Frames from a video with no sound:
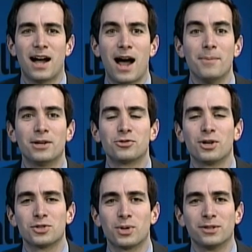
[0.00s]
I'm Andrew
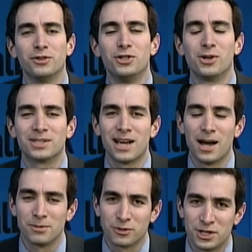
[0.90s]
Ross Sorkin of the New York
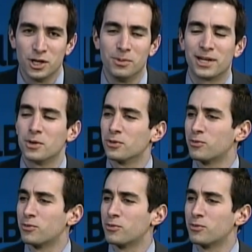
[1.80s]
Times for Dealbook here with